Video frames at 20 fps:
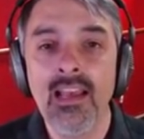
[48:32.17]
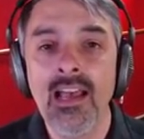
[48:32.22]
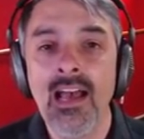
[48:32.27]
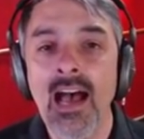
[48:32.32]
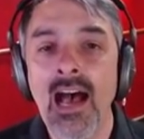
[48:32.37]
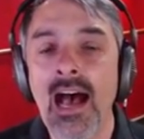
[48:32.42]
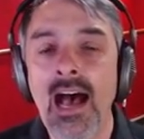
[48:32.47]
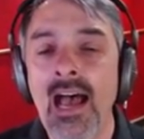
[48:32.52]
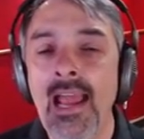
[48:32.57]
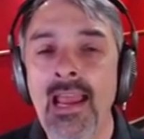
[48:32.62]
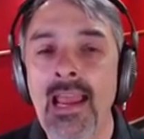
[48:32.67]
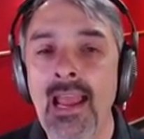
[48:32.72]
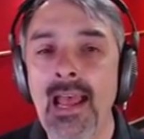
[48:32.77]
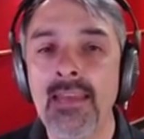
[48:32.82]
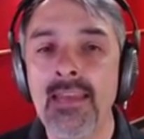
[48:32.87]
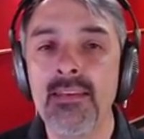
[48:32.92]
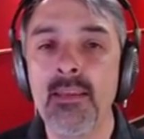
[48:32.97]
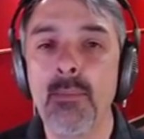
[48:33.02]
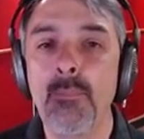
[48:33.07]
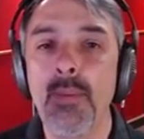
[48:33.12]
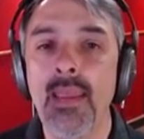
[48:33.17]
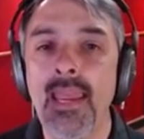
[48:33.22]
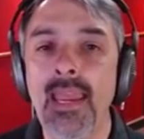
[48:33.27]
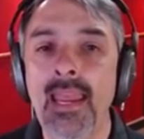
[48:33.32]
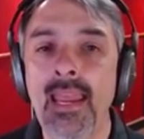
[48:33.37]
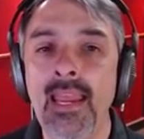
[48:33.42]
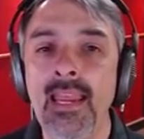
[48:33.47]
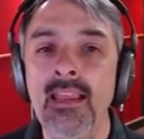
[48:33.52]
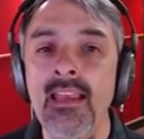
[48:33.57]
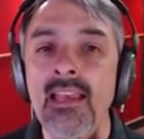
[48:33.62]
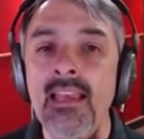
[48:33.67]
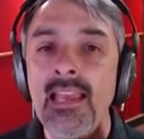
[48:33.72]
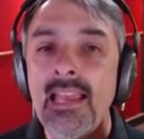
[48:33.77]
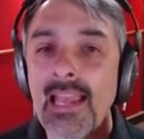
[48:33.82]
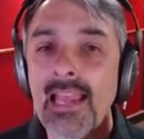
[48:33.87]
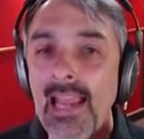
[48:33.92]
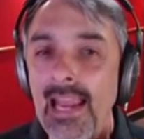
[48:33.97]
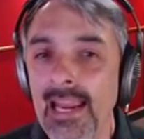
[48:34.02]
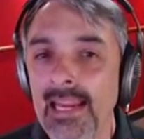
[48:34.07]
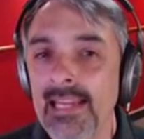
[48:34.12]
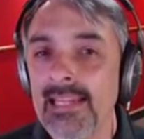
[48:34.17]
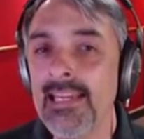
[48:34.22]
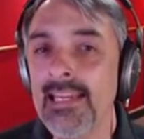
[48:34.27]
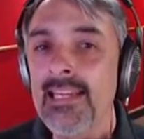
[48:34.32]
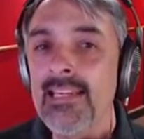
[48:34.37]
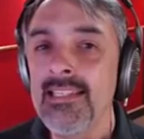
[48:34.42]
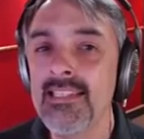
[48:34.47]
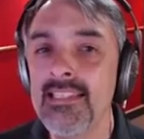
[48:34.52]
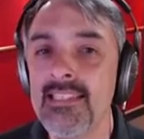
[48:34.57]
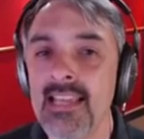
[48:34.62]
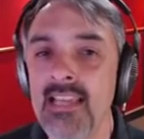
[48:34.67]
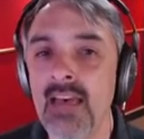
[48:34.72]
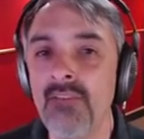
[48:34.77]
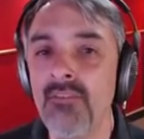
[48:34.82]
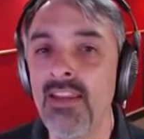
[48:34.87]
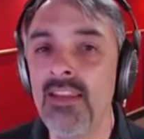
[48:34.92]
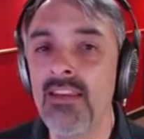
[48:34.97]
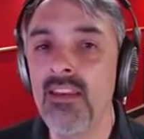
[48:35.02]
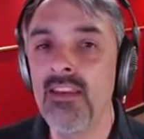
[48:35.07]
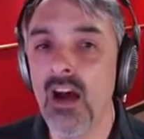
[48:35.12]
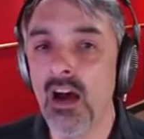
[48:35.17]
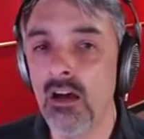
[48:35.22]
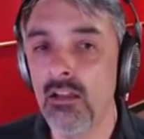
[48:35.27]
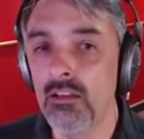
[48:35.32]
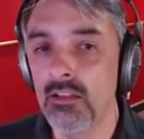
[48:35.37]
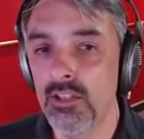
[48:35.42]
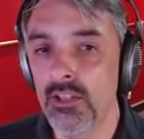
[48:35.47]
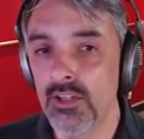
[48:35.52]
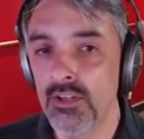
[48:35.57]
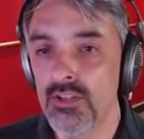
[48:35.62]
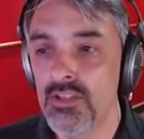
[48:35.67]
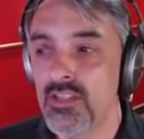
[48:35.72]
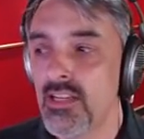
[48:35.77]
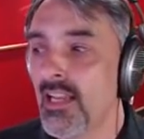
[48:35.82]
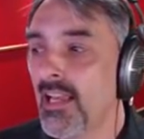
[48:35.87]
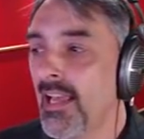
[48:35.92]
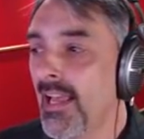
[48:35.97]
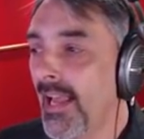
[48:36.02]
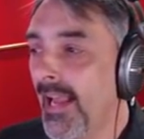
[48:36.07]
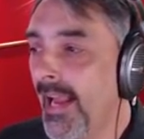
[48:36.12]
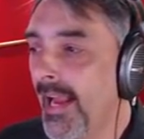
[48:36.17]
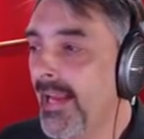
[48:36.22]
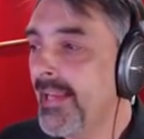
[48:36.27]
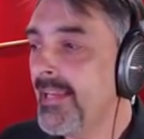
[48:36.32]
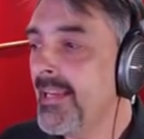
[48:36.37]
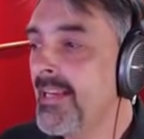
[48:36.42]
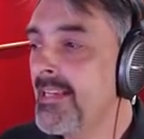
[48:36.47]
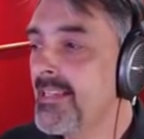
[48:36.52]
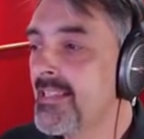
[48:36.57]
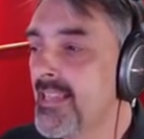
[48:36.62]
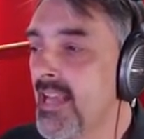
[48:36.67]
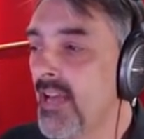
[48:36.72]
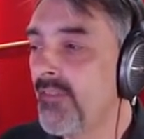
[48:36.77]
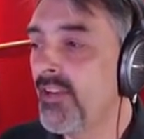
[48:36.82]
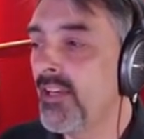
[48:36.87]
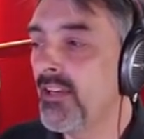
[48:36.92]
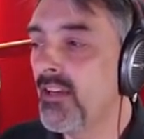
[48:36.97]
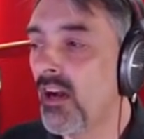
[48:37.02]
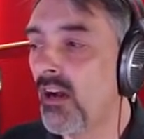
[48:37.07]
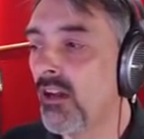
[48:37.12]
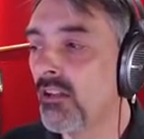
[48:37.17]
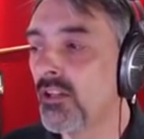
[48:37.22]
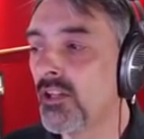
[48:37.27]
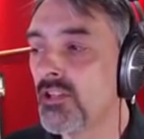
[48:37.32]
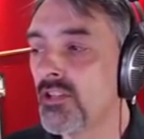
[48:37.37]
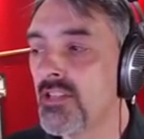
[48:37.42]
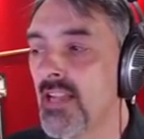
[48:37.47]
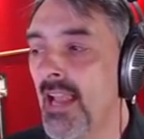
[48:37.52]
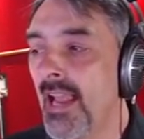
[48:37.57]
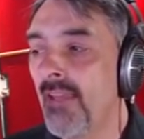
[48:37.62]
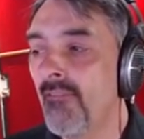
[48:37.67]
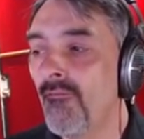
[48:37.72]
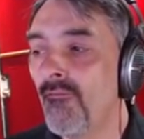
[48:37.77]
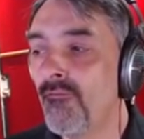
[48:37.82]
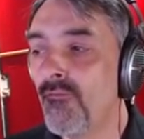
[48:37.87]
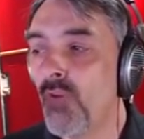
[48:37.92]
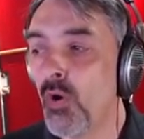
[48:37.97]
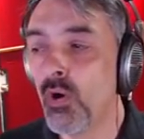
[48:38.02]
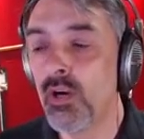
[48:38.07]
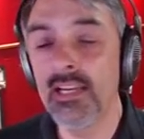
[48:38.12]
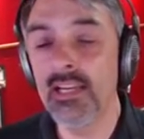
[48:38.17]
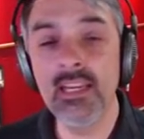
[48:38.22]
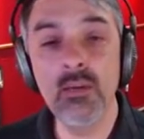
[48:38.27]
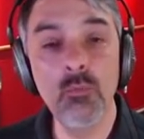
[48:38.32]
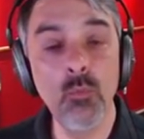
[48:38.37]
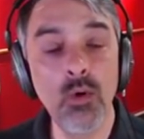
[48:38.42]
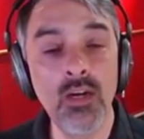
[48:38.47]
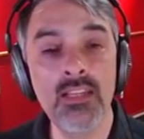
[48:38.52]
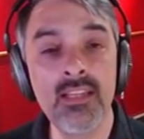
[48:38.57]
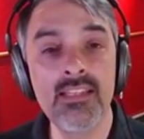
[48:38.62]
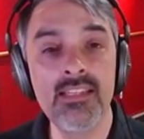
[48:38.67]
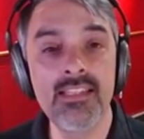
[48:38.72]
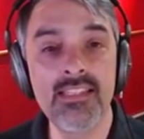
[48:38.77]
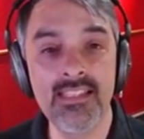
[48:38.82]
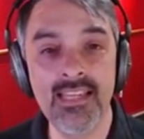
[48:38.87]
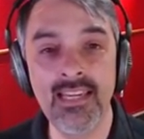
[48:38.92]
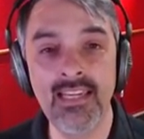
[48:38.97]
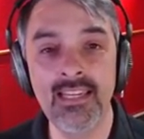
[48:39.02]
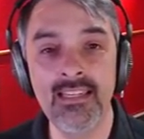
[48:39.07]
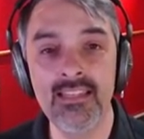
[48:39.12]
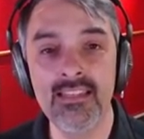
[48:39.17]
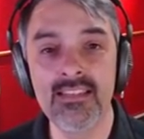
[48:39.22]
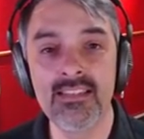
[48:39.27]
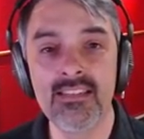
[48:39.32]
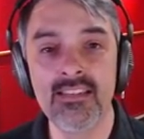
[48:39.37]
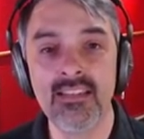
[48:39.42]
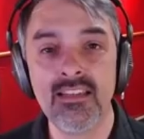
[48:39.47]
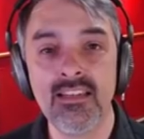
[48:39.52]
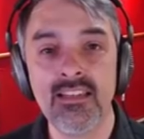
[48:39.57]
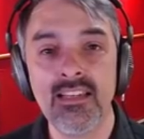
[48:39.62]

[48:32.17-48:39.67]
I had to pay eighty-seven dollars. eighty-seven dollars and forty-one cents.